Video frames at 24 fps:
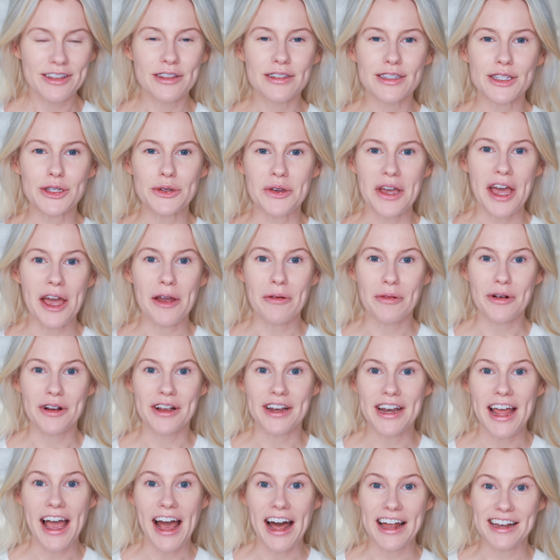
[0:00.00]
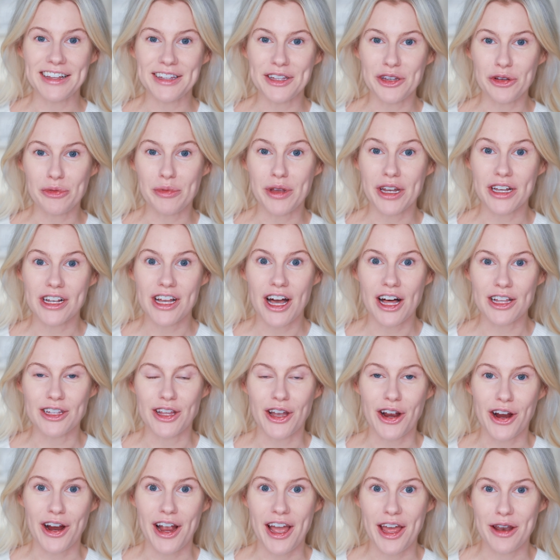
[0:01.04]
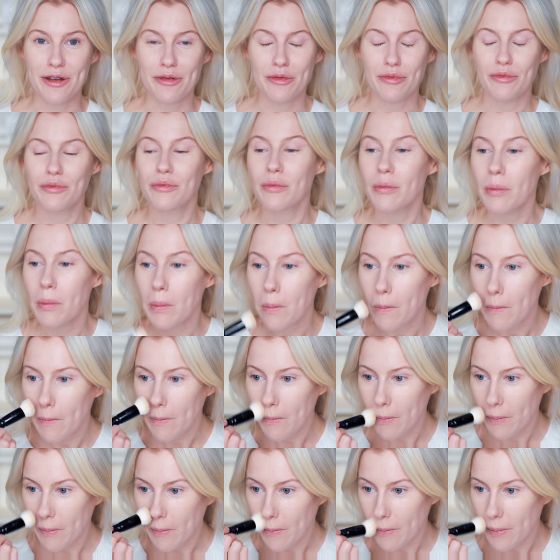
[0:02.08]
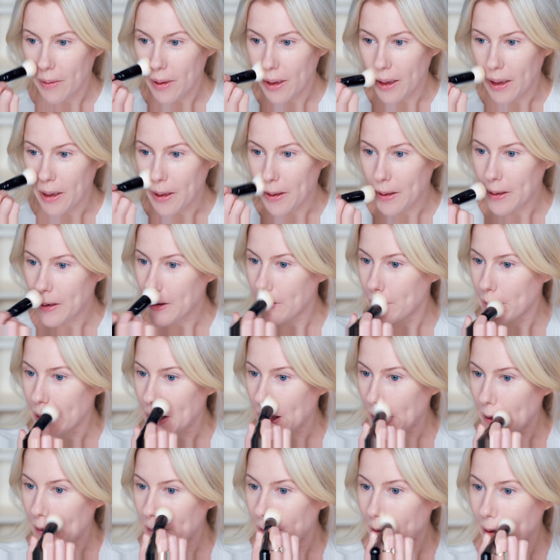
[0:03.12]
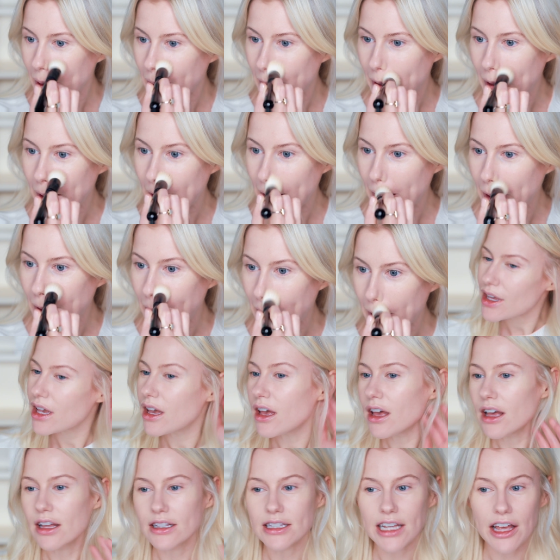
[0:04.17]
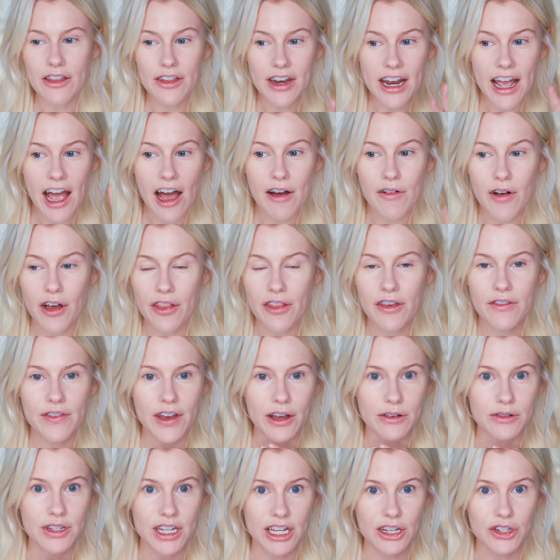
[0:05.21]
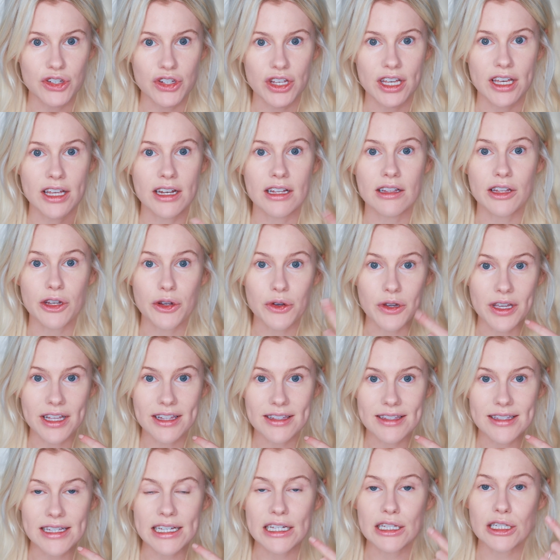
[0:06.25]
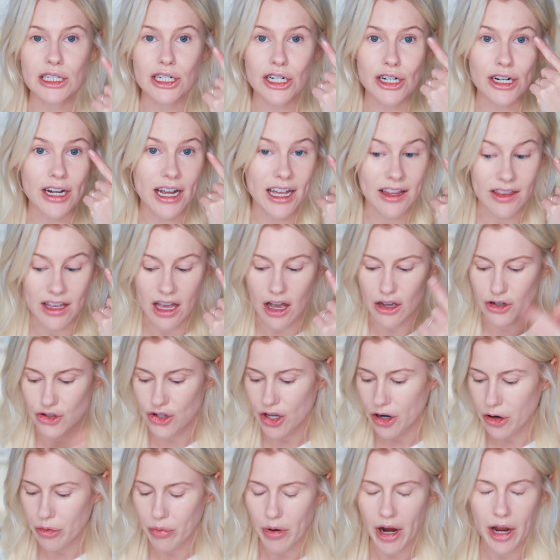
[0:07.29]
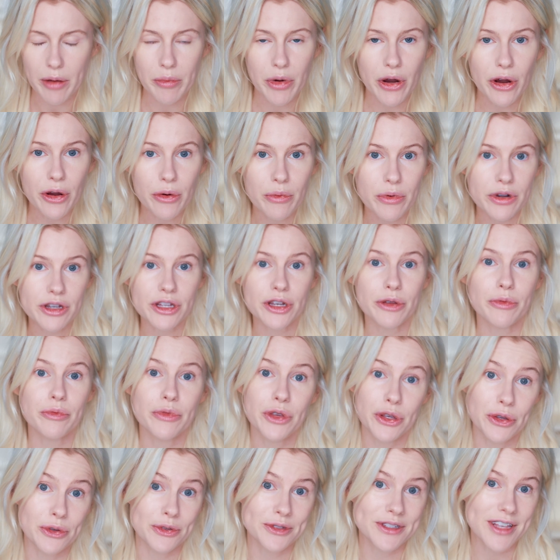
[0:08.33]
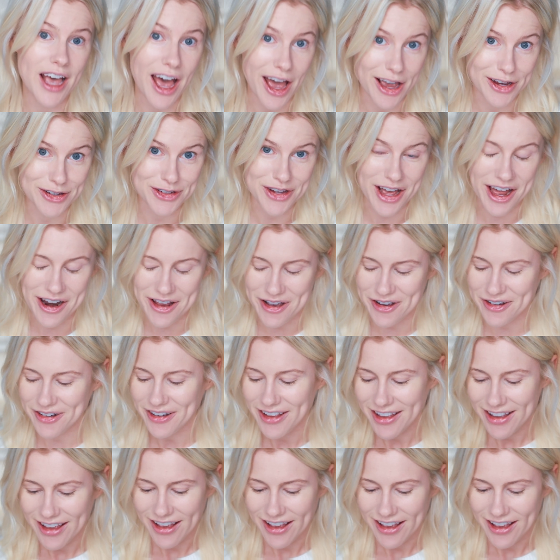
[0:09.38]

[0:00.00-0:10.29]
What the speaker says: It's okay, we're gonna add a little bit of color in a minute. Now that I have on the foundation, a little concealer, and the eyeshadow primer, we're gonna use eyeshadow.